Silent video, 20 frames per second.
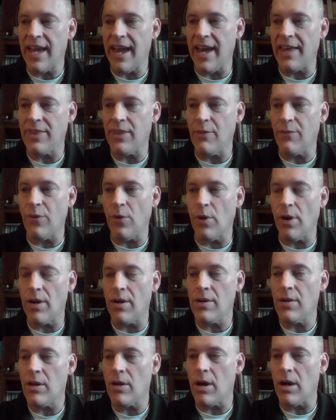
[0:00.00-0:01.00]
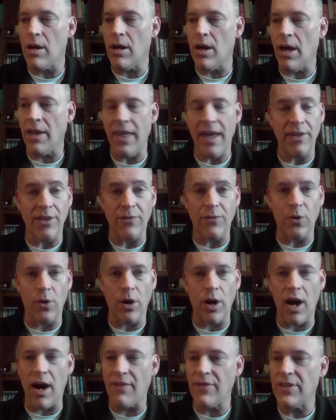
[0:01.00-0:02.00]
at the Foreign
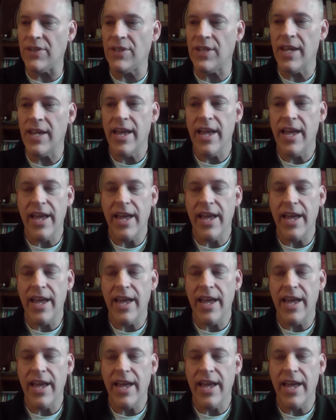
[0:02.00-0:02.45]
Office,